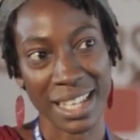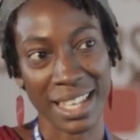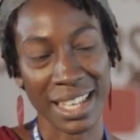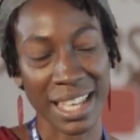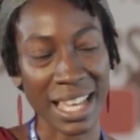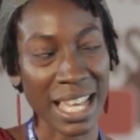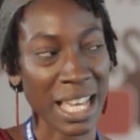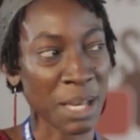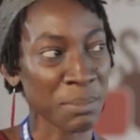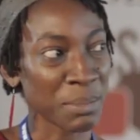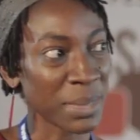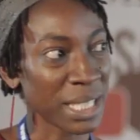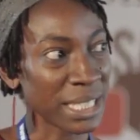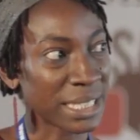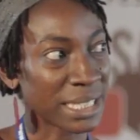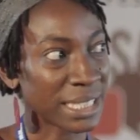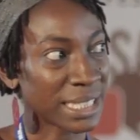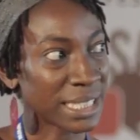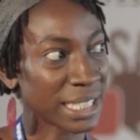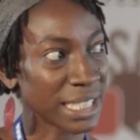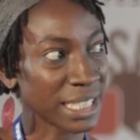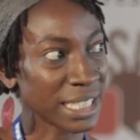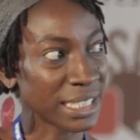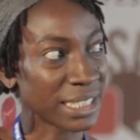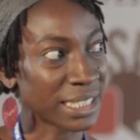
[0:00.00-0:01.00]

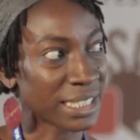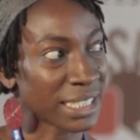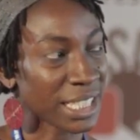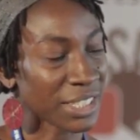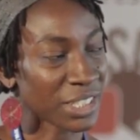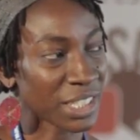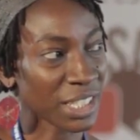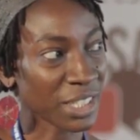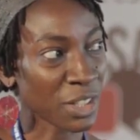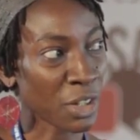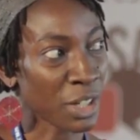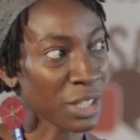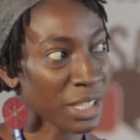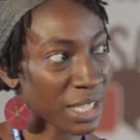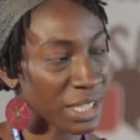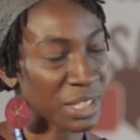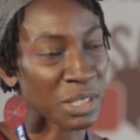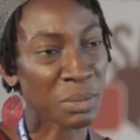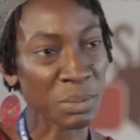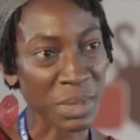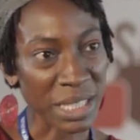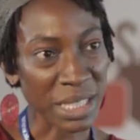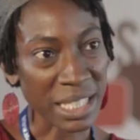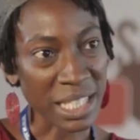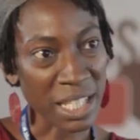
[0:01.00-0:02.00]
it's such an honor
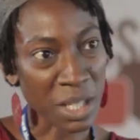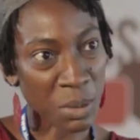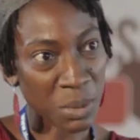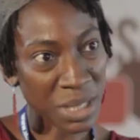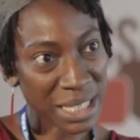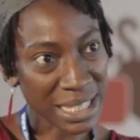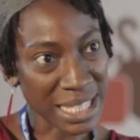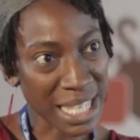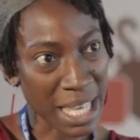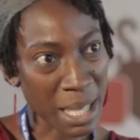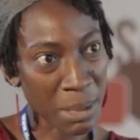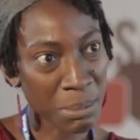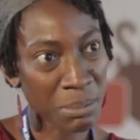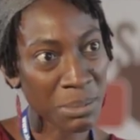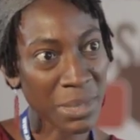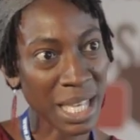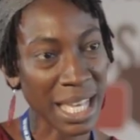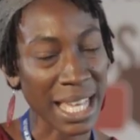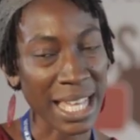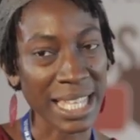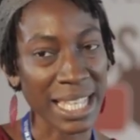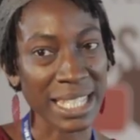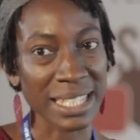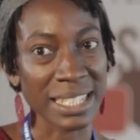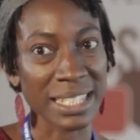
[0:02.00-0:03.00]
to be here with them,
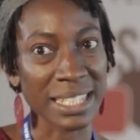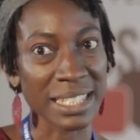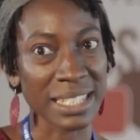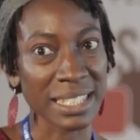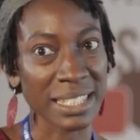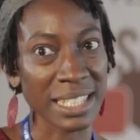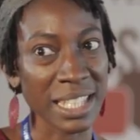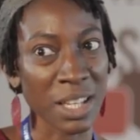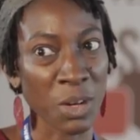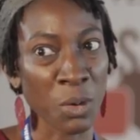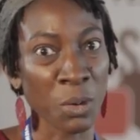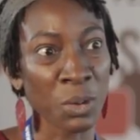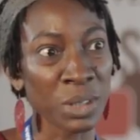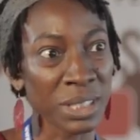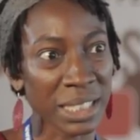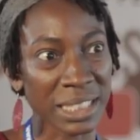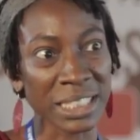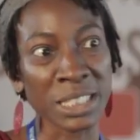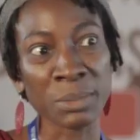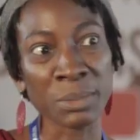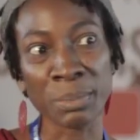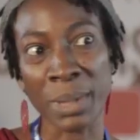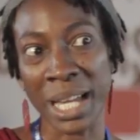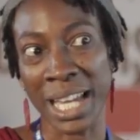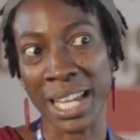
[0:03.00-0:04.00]
and they're all
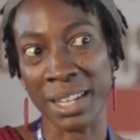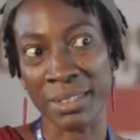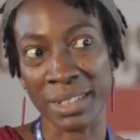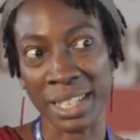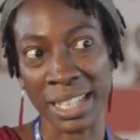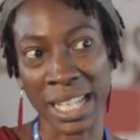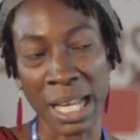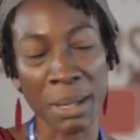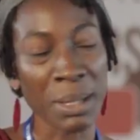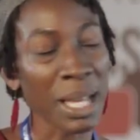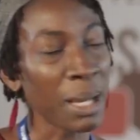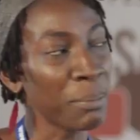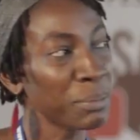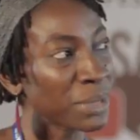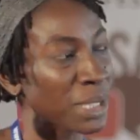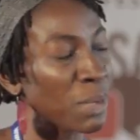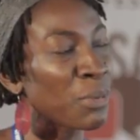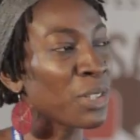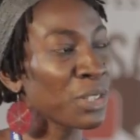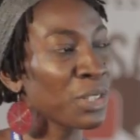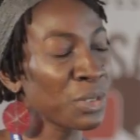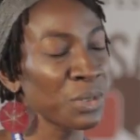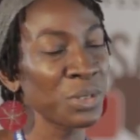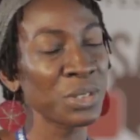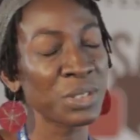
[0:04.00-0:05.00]
inspiring. I'm
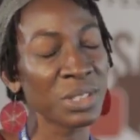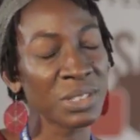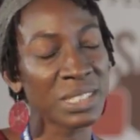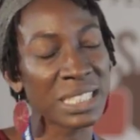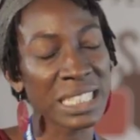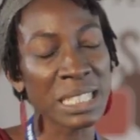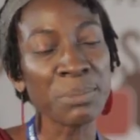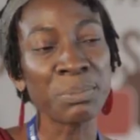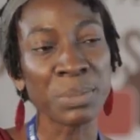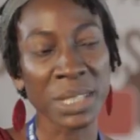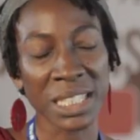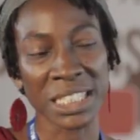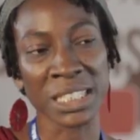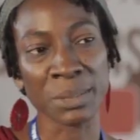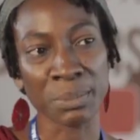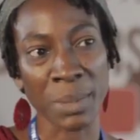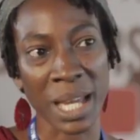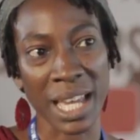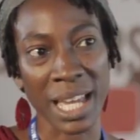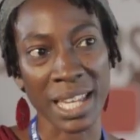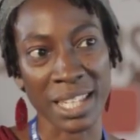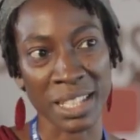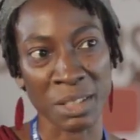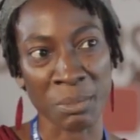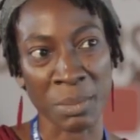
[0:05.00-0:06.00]
someone who's deeply
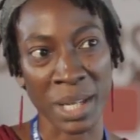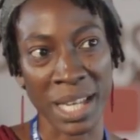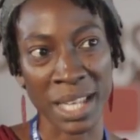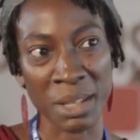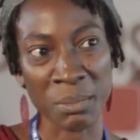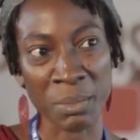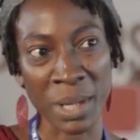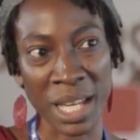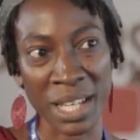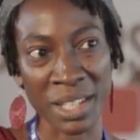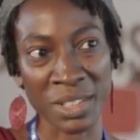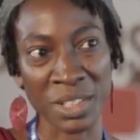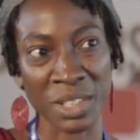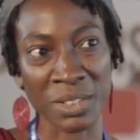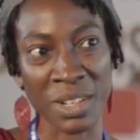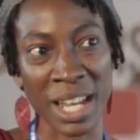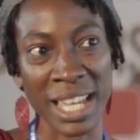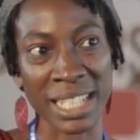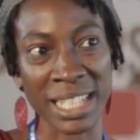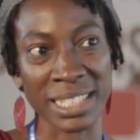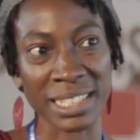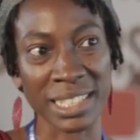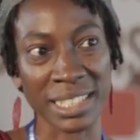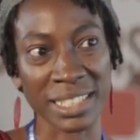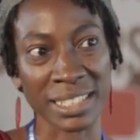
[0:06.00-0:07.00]
inspired by other
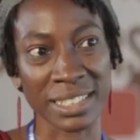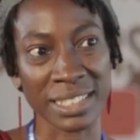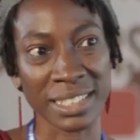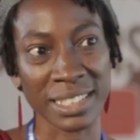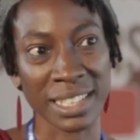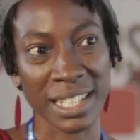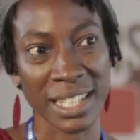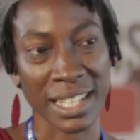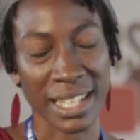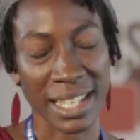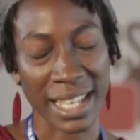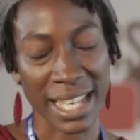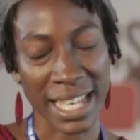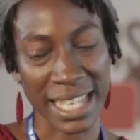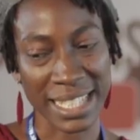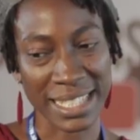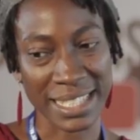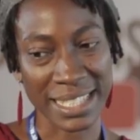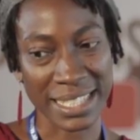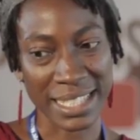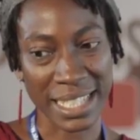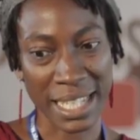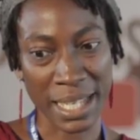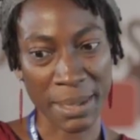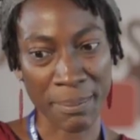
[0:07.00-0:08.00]
writers,
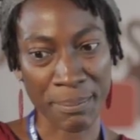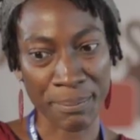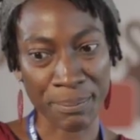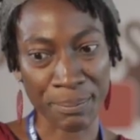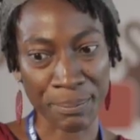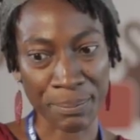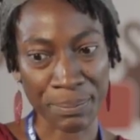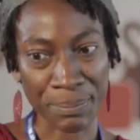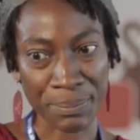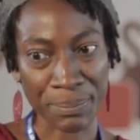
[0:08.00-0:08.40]
and